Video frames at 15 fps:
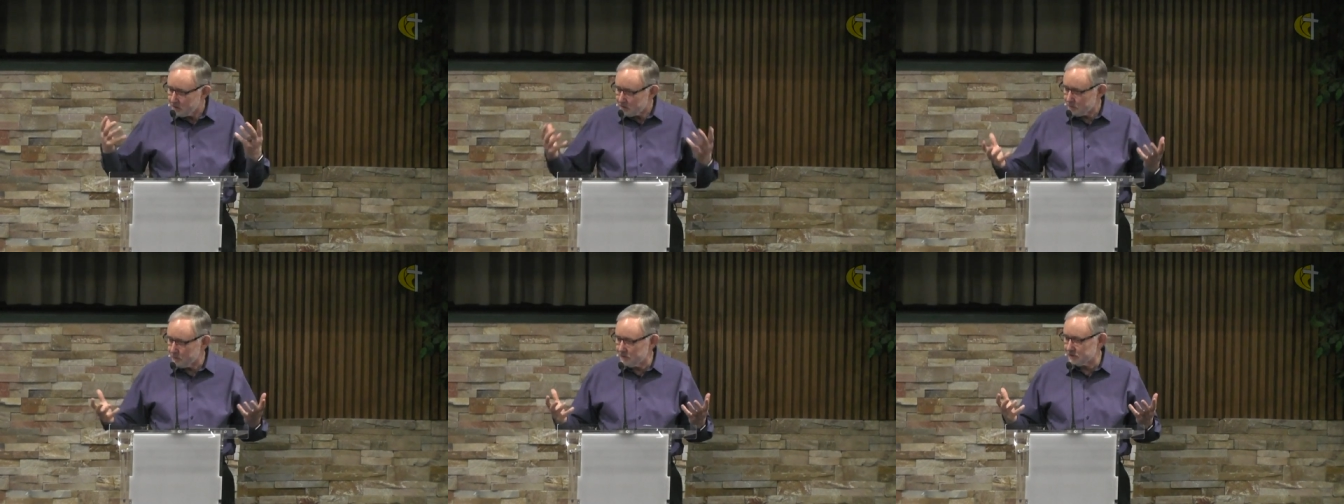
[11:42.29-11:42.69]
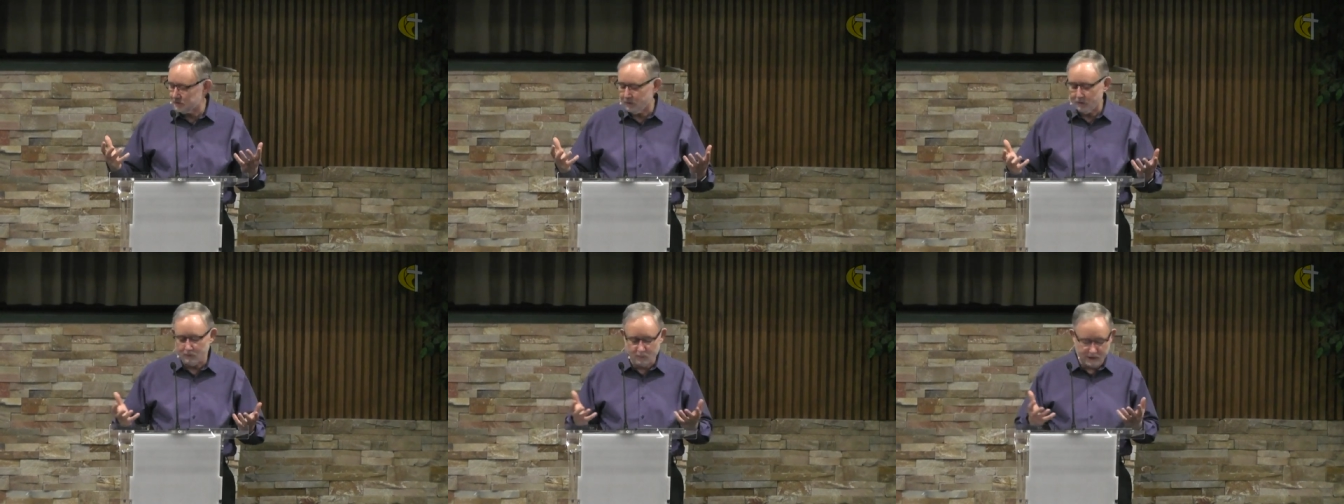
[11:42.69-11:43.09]
who is
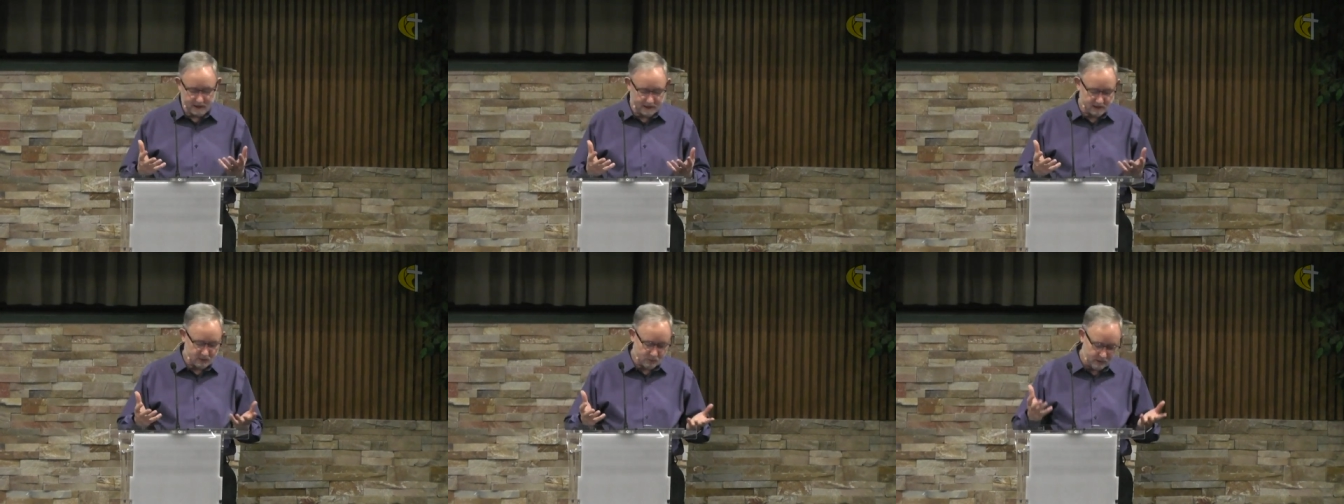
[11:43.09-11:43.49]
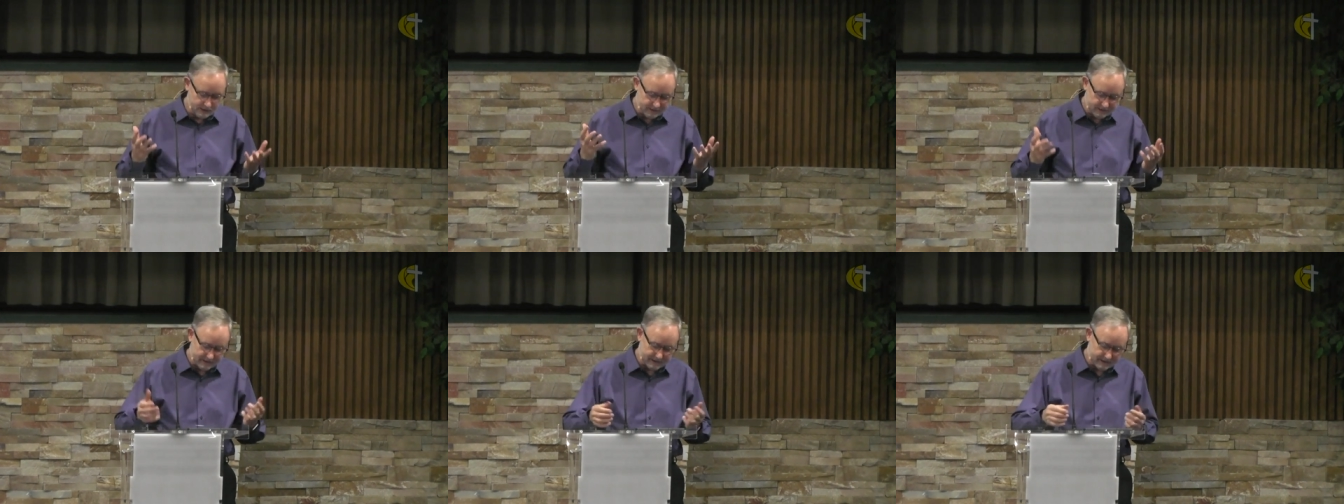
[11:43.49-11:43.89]
always
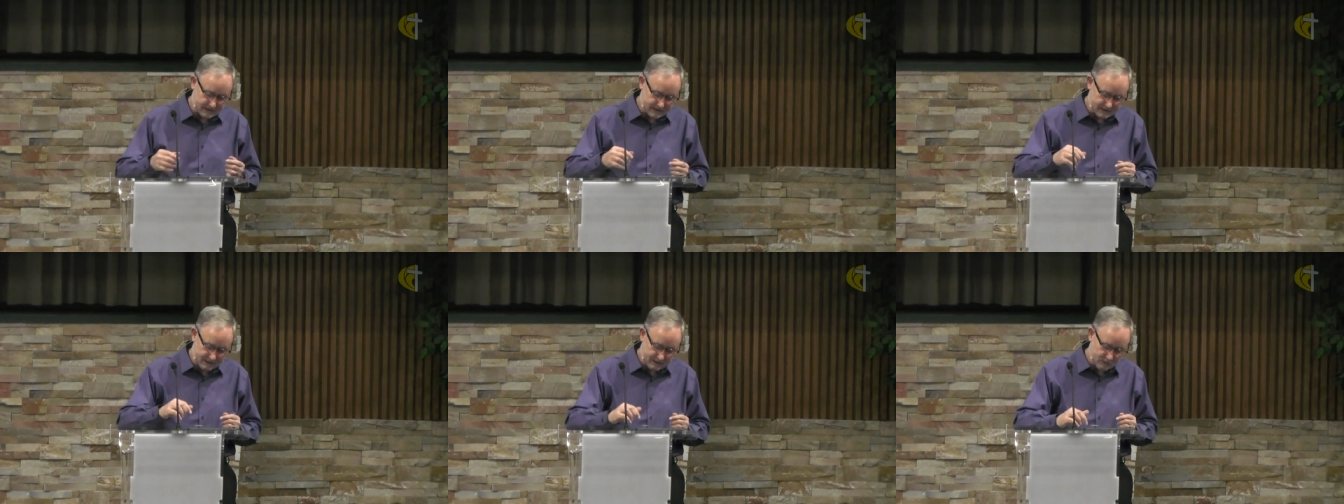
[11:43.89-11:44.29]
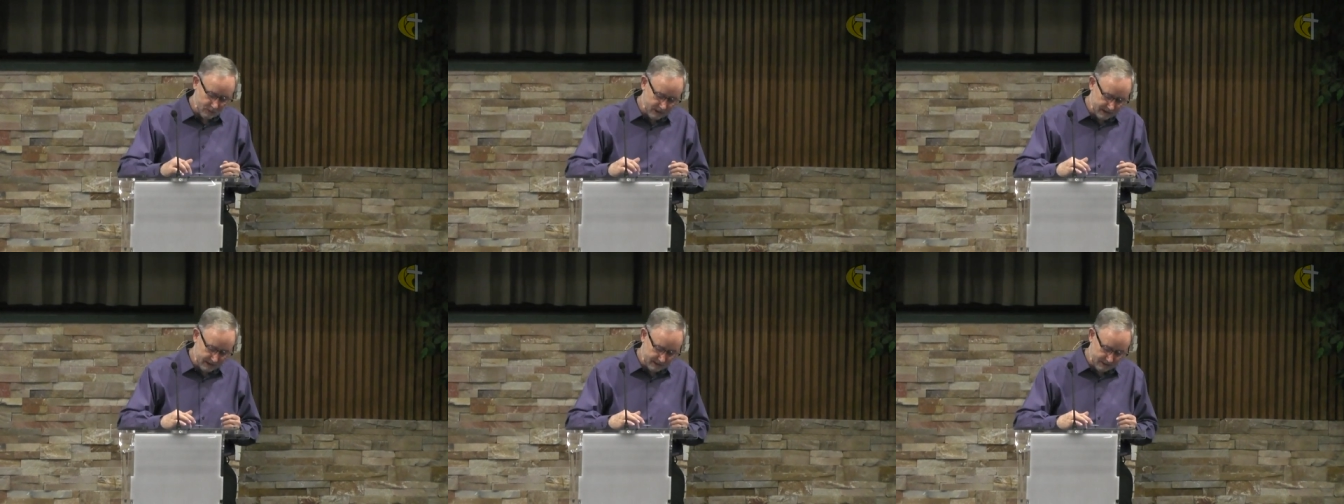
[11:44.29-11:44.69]
with us, and
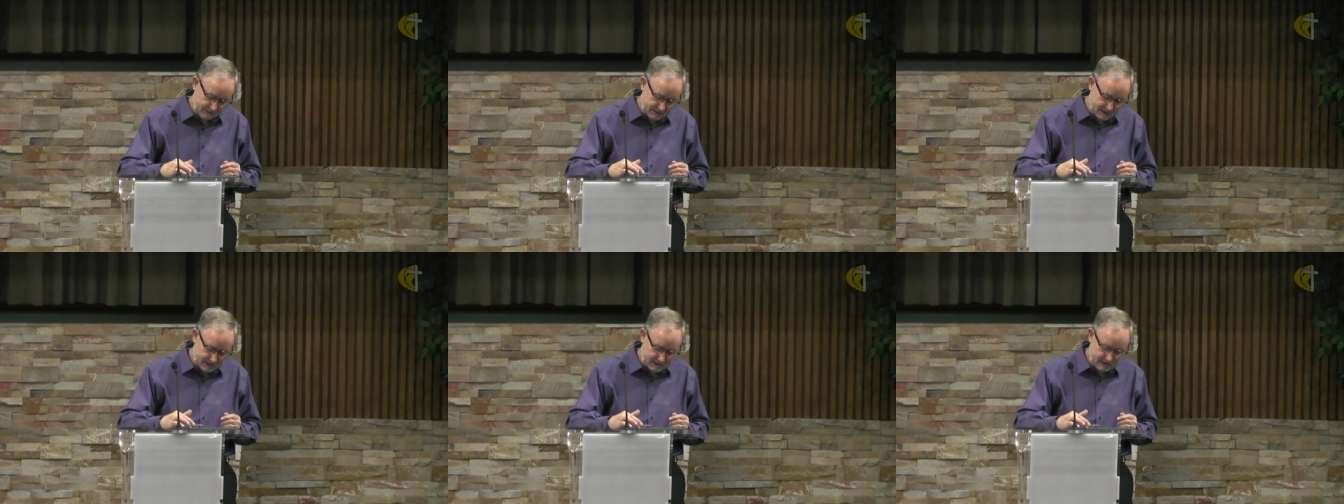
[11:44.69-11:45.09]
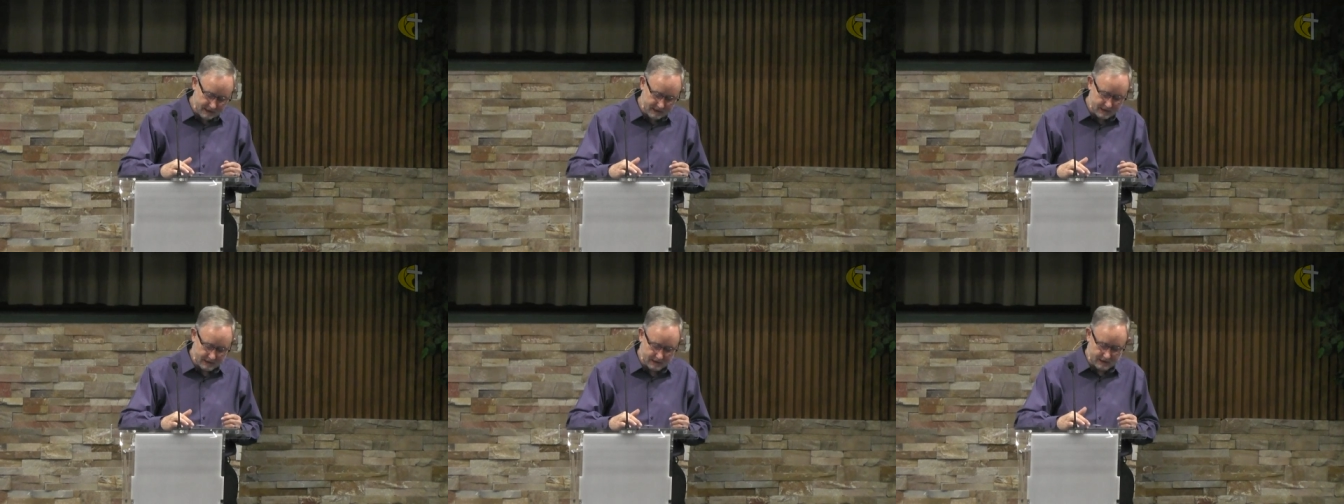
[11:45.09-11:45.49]
we can
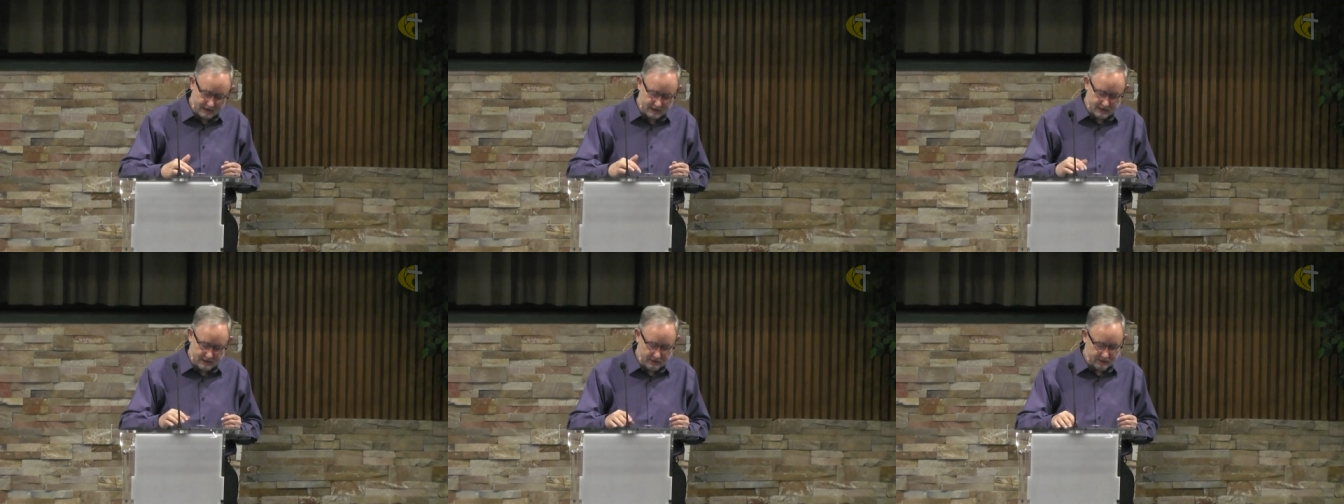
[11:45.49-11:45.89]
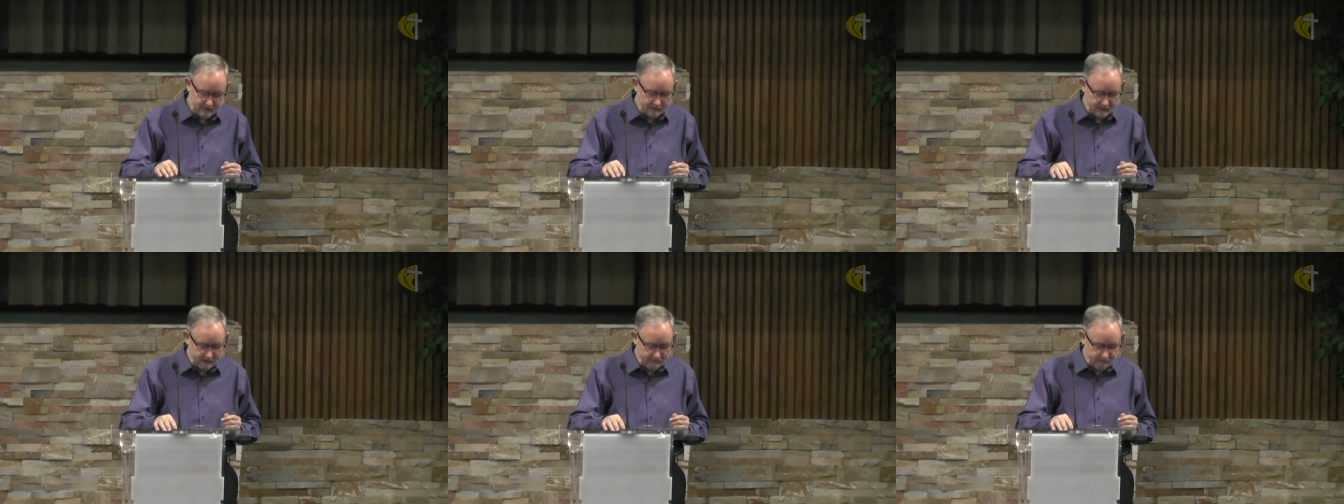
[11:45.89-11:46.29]
see and hear
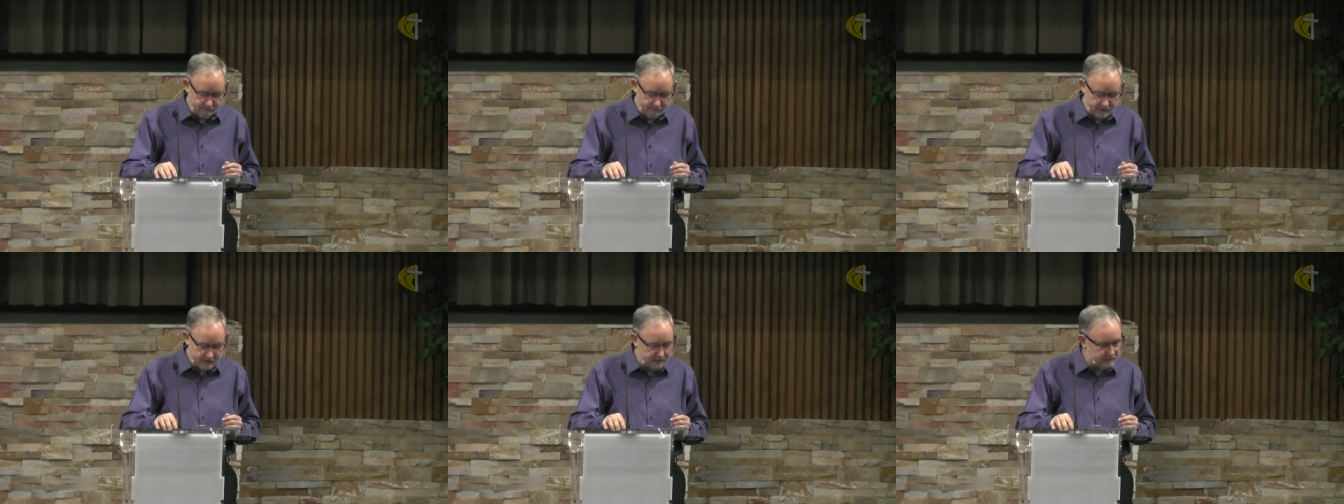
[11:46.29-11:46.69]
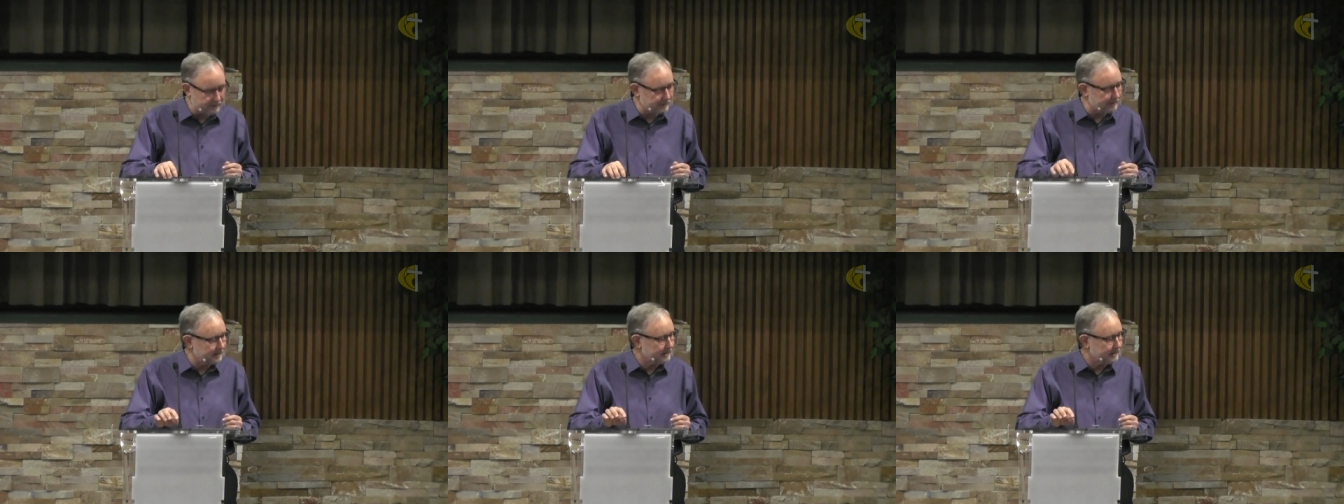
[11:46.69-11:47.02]
and feel